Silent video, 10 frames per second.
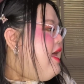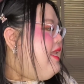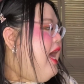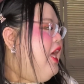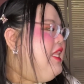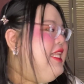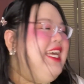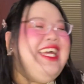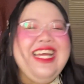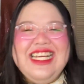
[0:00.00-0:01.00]
Now
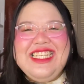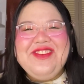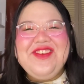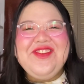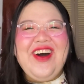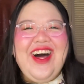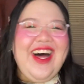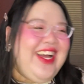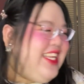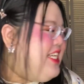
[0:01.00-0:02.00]
let's move
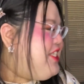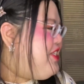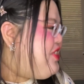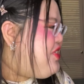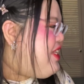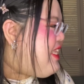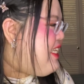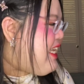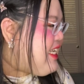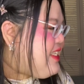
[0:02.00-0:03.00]
on to the
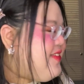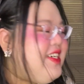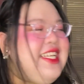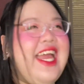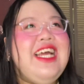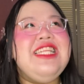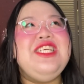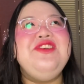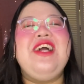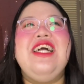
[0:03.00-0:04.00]
next one, and
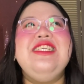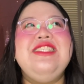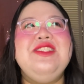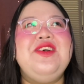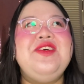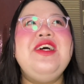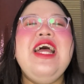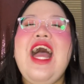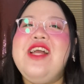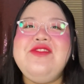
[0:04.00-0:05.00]
you guys know
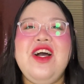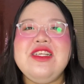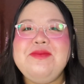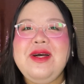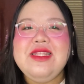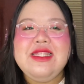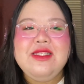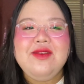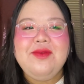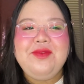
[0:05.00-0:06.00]
I've talked about
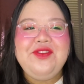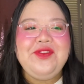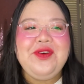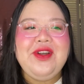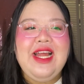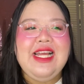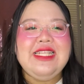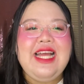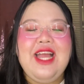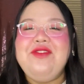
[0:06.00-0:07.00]
this one before,
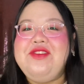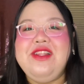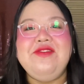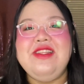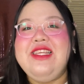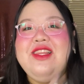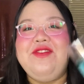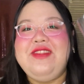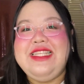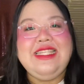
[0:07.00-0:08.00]
and I really
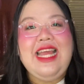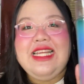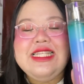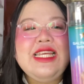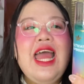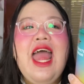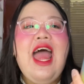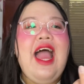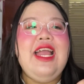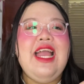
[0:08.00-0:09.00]
love this scent.
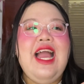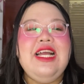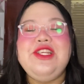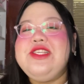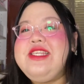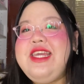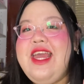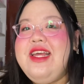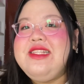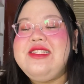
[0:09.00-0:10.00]
I just
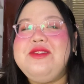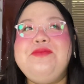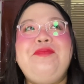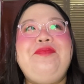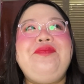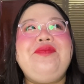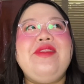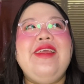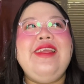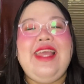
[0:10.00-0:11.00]
can't
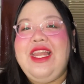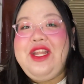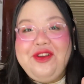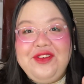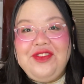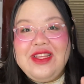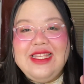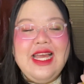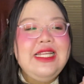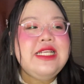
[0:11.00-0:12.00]
get enough of this
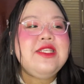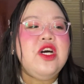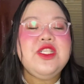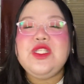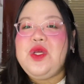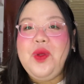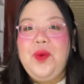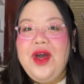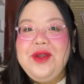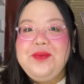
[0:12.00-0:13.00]
scent. It's called
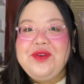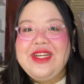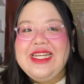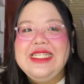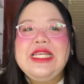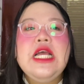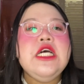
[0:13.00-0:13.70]
Saltwater Breeze.